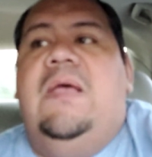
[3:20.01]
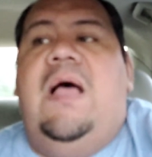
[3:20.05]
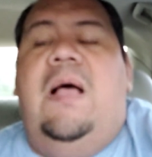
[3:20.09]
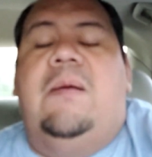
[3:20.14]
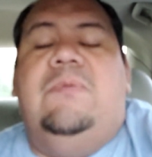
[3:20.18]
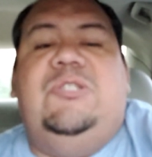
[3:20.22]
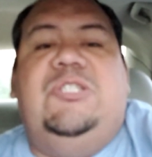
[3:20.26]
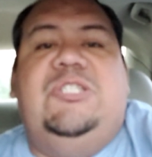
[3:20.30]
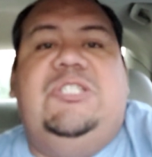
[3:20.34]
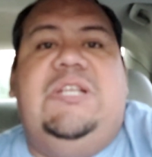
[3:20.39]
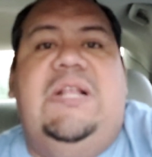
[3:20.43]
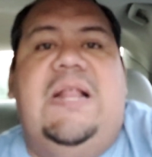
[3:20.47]
I'm
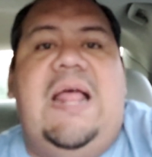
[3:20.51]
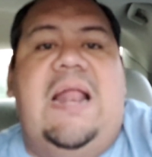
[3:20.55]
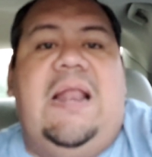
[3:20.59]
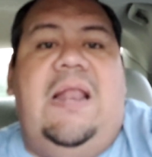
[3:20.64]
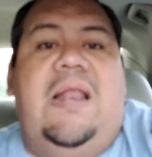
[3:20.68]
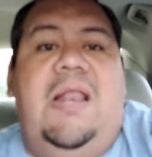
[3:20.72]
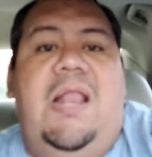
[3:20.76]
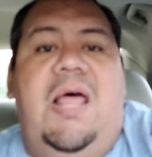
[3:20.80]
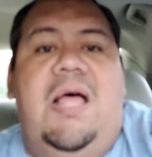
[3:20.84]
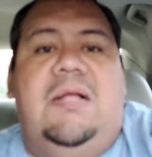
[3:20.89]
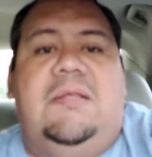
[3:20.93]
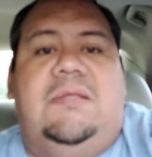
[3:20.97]
shit out of
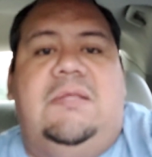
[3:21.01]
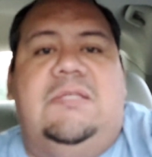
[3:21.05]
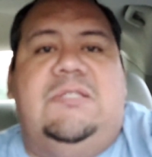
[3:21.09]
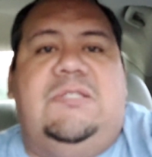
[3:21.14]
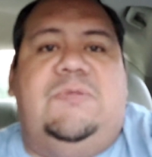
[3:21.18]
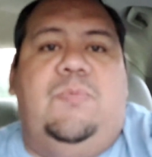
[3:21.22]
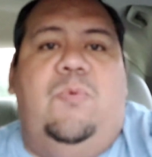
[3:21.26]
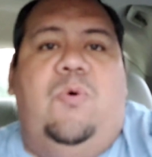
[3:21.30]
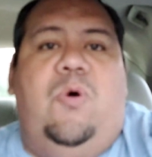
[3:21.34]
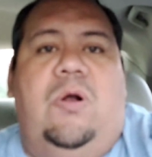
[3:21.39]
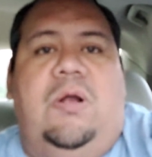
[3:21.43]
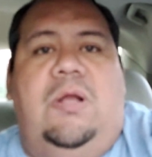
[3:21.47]
luck this
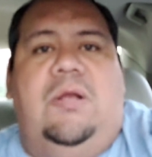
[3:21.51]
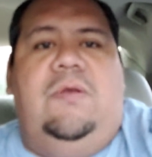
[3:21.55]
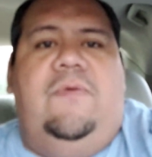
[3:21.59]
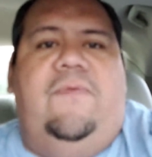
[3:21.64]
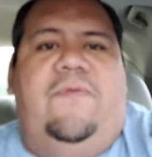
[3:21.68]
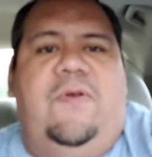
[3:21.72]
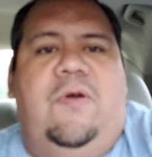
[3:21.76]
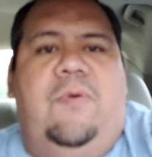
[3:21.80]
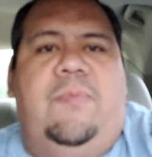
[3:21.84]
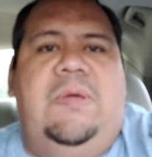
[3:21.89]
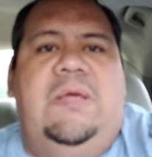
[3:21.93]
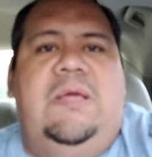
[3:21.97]
morning. You
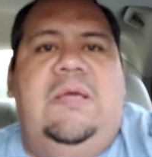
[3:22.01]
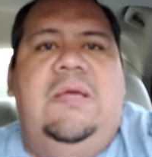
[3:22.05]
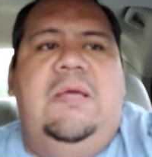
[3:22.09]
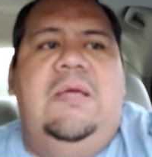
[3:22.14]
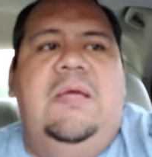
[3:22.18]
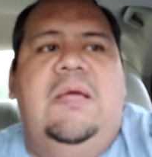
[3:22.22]
feel me?